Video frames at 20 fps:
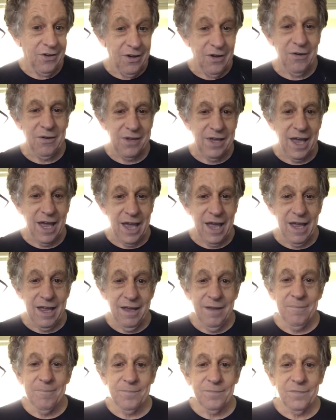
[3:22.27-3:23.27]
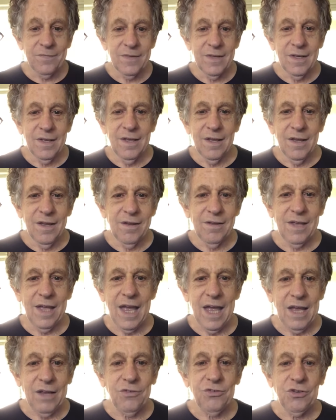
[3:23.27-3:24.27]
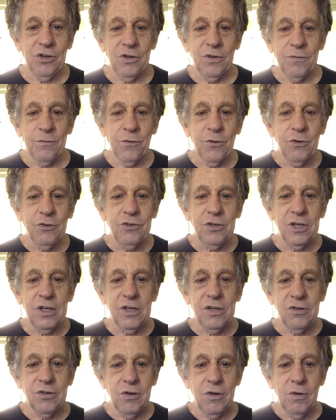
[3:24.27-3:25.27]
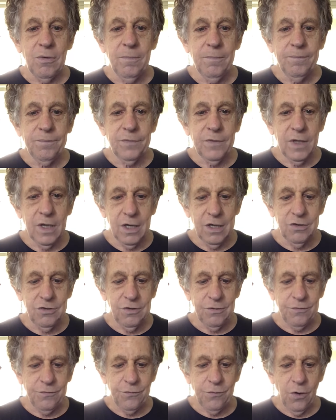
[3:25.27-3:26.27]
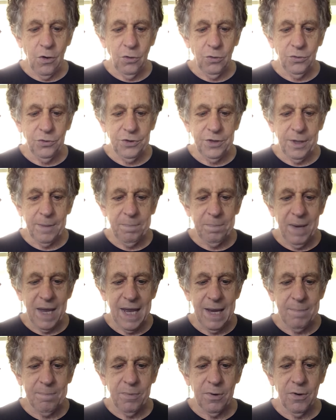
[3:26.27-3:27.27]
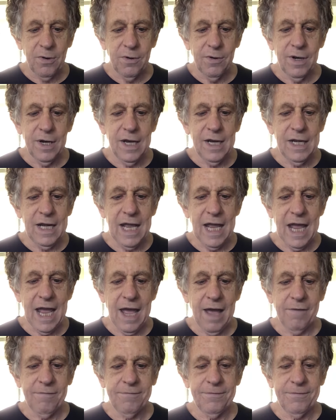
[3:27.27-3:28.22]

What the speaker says: Okay? Okay, so the first thing you do is you fold the paper in half.